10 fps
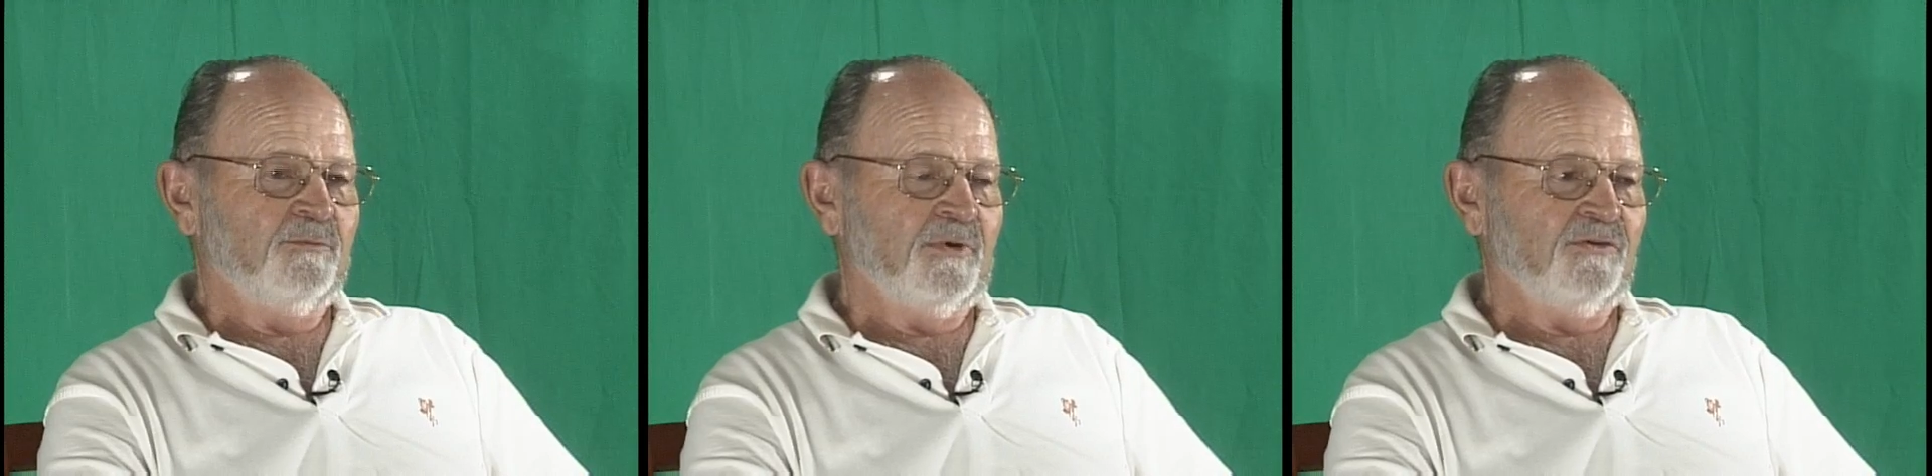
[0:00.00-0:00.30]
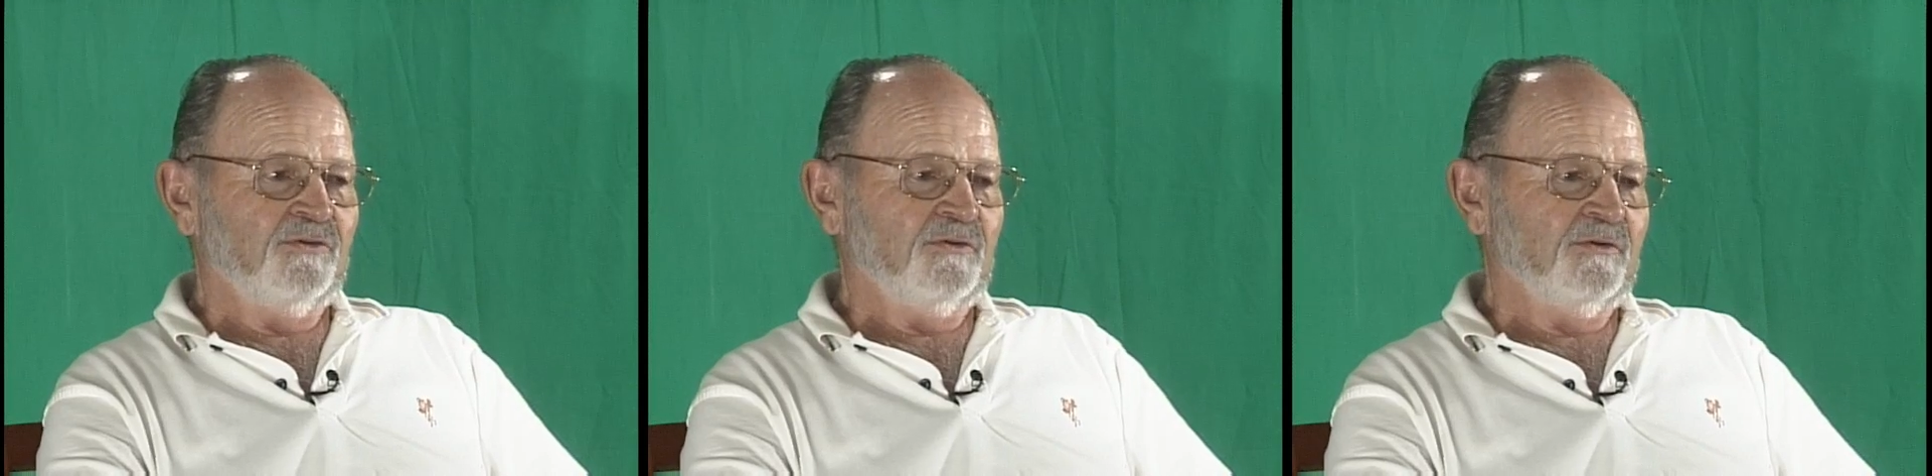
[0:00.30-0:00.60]

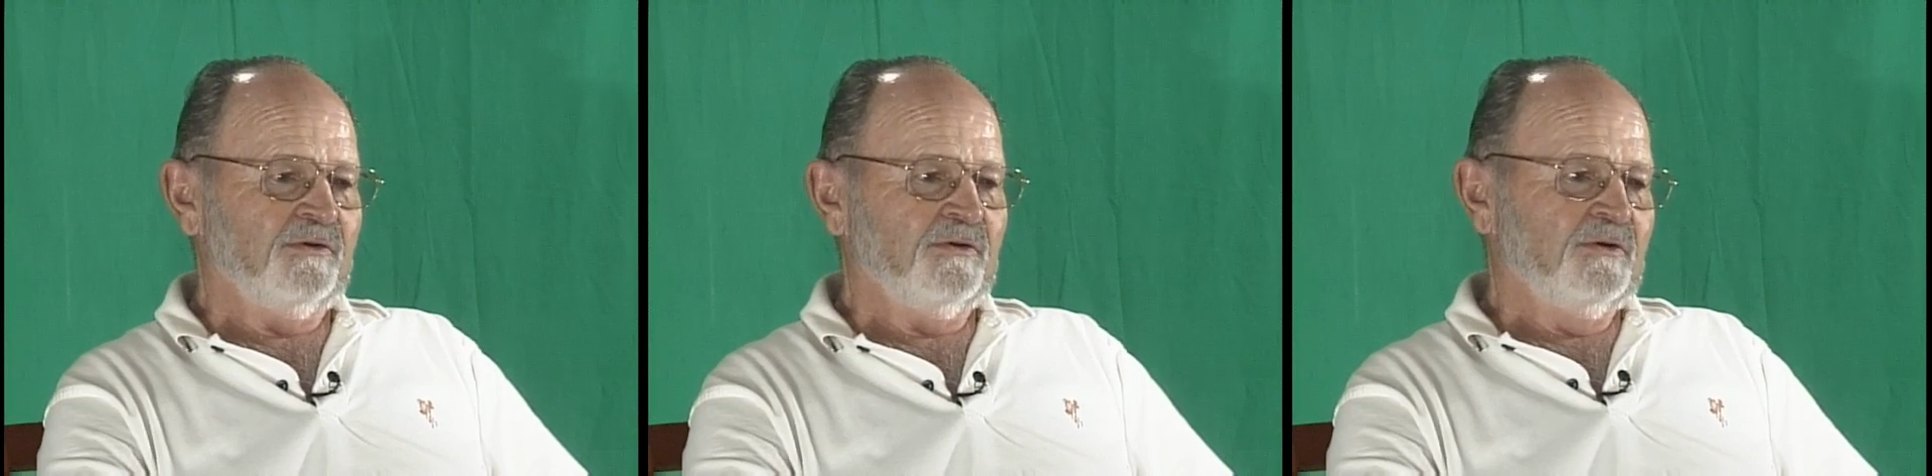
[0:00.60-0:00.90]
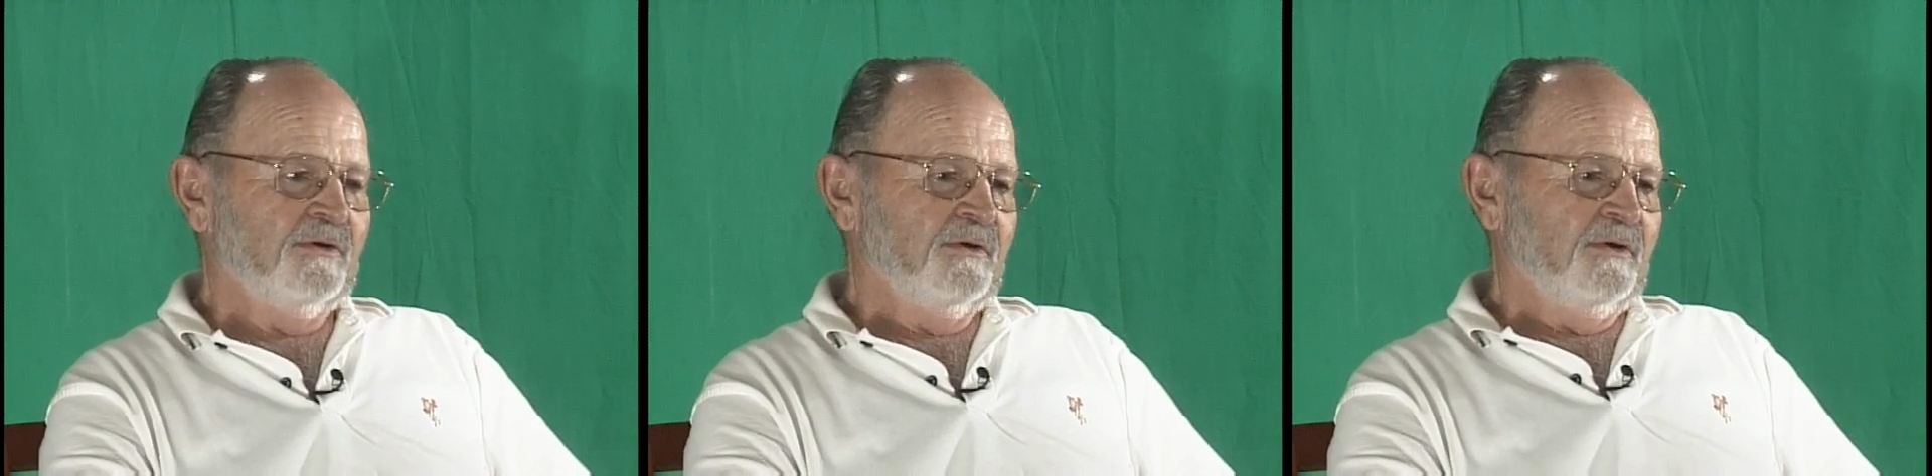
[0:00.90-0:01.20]
basically
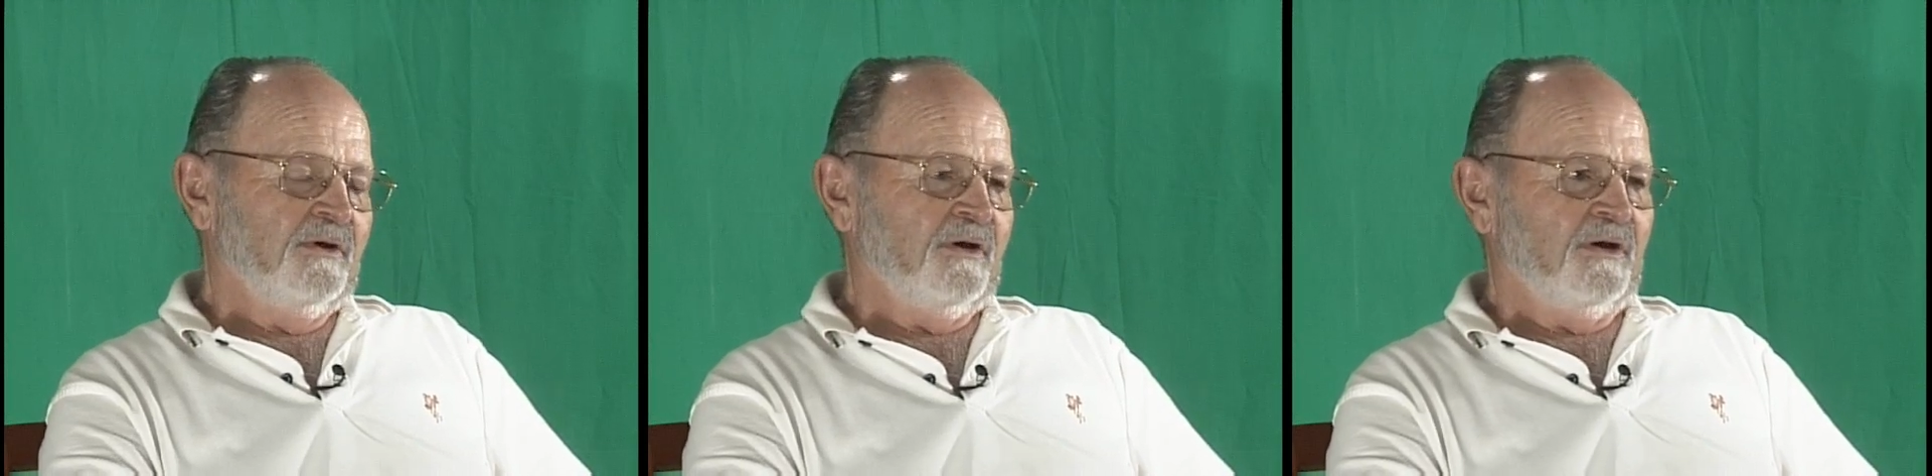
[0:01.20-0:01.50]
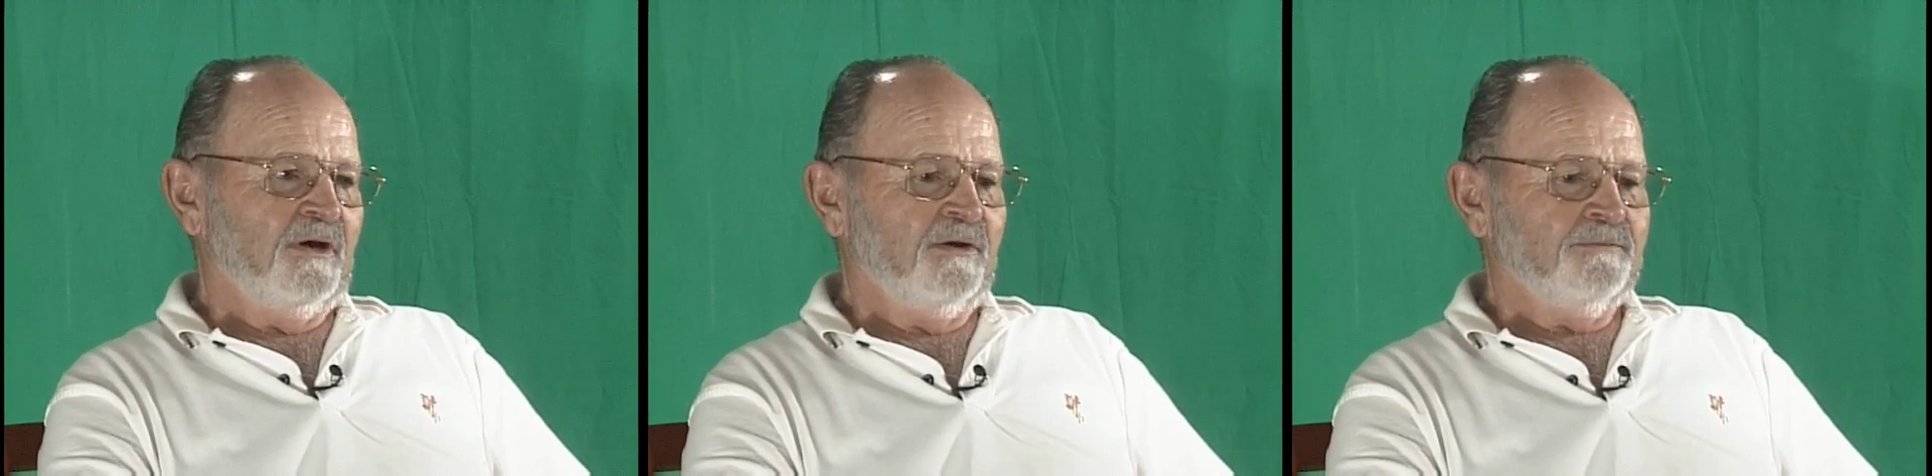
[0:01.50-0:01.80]

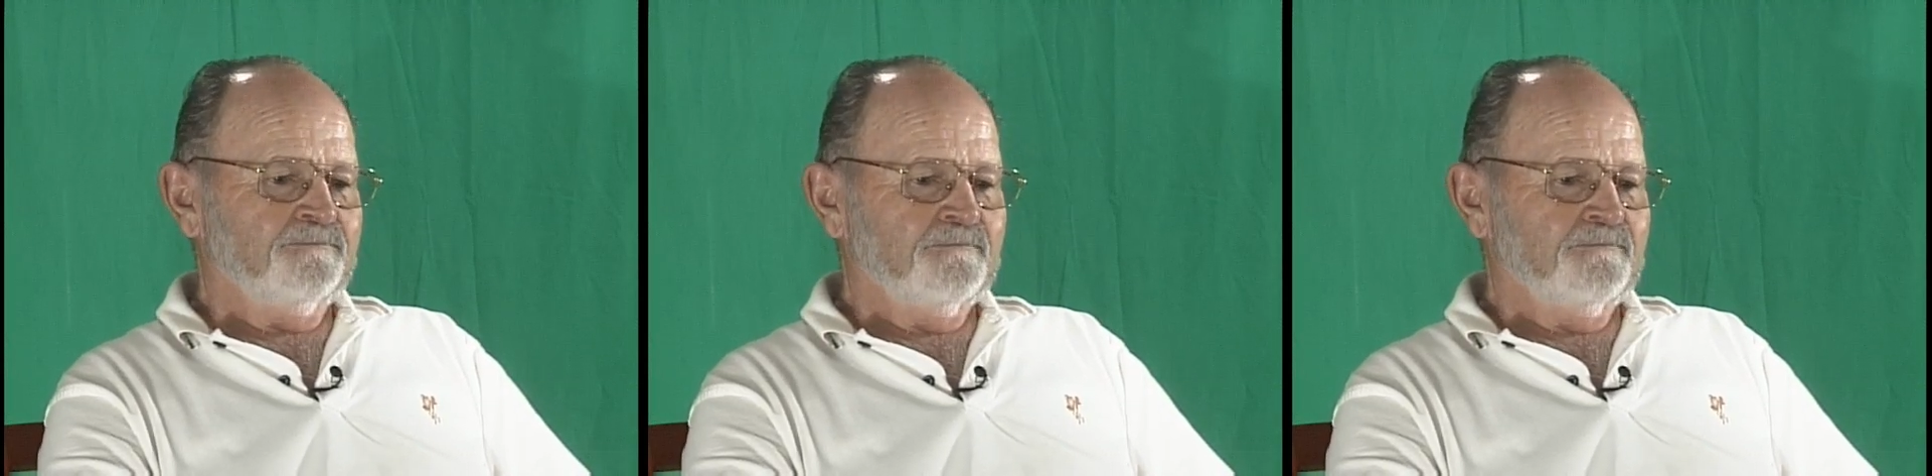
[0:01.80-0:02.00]
uh,